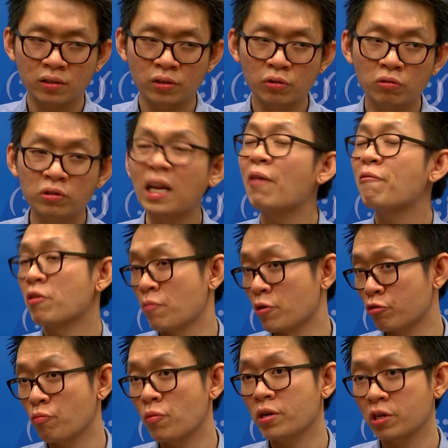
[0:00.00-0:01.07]
do traffic
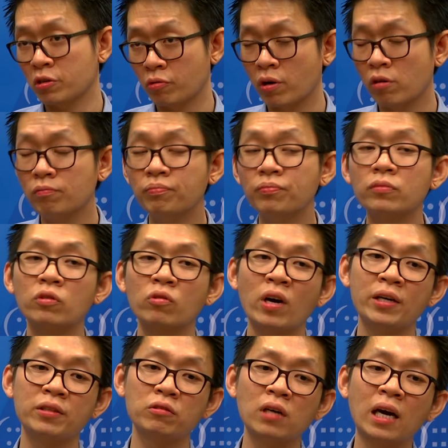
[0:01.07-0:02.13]
measurement as well,
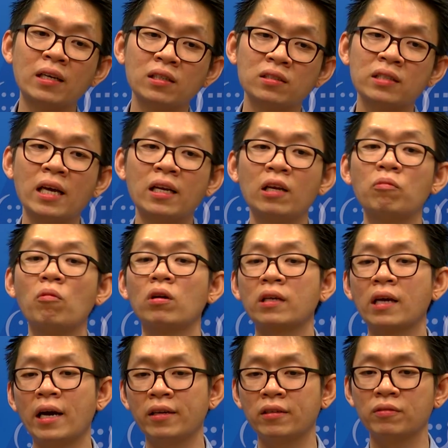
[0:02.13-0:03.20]
try to understand that
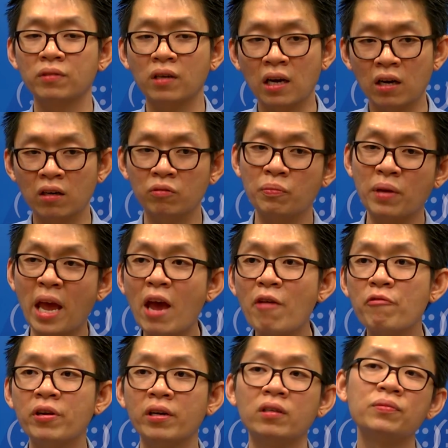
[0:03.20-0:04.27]
what kind of
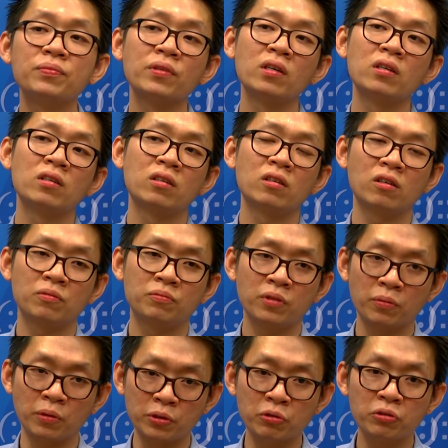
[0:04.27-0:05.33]
behavior
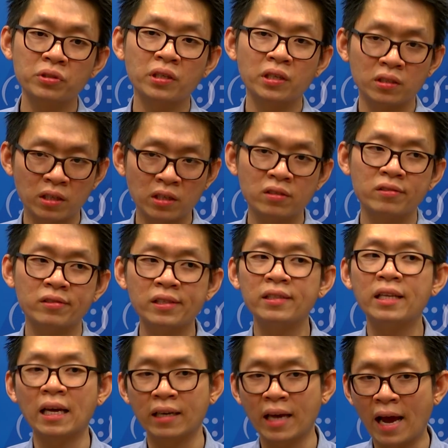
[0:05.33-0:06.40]
of the user in
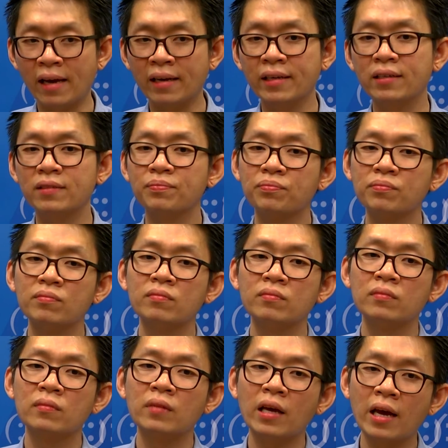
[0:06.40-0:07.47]
that area.
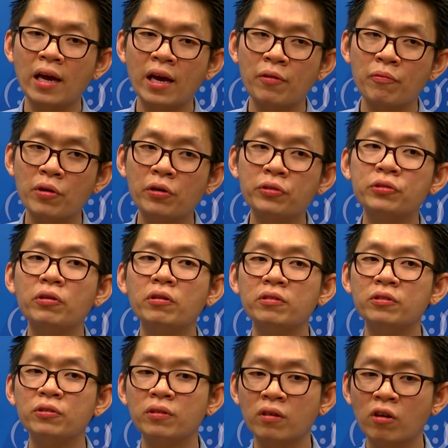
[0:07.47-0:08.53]
And we
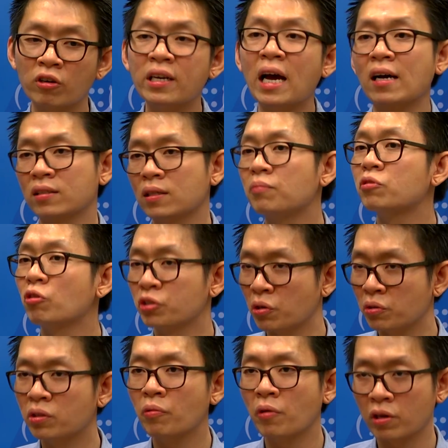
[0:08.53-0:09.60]
also conduct some
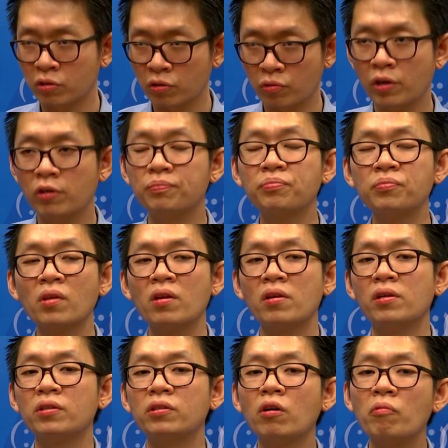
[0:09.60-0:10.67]
social interviews as well.
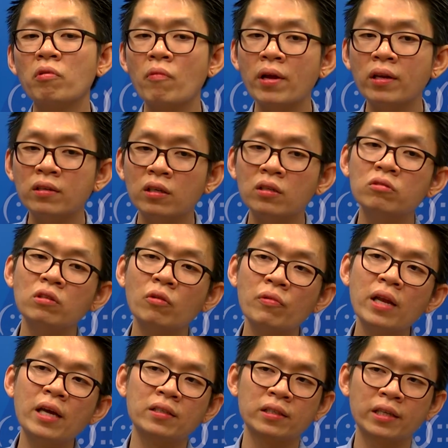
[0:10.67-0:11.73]
So we went to the
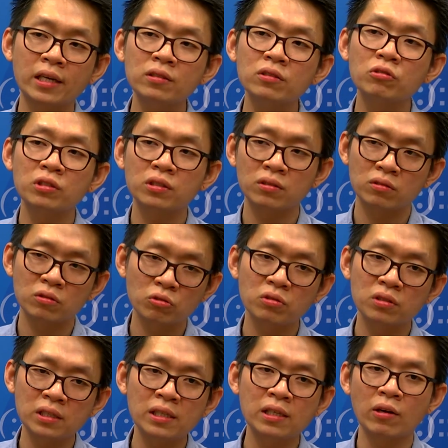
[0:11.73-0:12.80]
village again to see